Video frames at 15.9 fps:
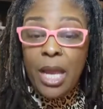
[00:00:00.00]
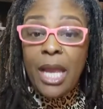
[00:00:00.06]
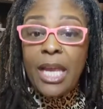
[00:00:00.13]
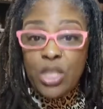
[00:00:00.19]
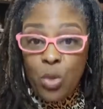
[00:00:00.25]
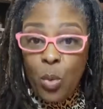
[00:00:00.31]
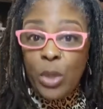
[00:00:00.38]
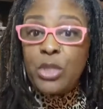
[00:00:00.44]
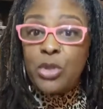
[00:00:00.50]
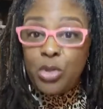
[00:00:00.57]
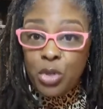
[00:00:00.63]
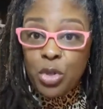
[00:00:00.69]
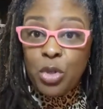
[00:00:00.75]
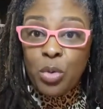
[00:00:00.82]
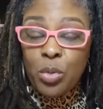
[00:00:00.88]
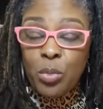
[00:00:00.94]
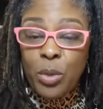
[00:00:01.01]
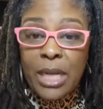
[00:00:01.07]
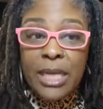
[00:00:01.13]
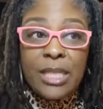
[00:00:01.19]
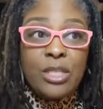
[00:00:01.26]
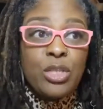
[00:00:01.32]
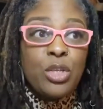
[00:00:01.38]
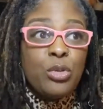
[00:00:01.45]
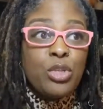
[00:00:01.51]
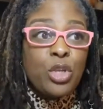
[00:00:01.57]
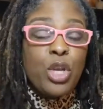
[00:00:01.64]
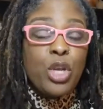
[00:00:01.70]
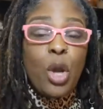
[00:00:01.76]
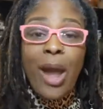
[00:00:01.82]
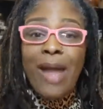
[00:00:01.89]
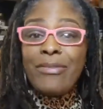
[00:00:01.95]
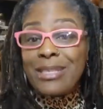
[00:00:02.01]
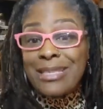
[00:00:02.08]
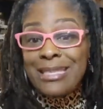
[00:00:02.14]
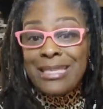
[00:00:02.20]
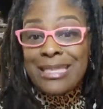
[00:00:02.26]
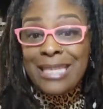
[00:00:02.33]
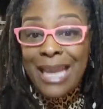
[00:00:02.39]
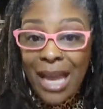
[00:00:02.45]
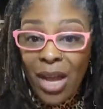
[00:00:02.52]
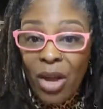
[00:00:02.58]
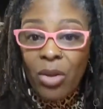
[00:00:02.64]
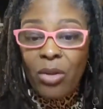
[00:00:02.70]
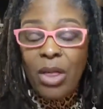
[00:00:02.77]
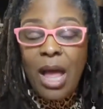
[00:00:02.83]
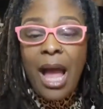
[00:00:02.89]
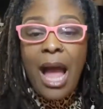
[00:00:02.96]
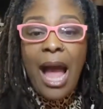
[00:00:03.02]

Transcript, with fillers: It's going to do what it needs to do. So you don't have to tell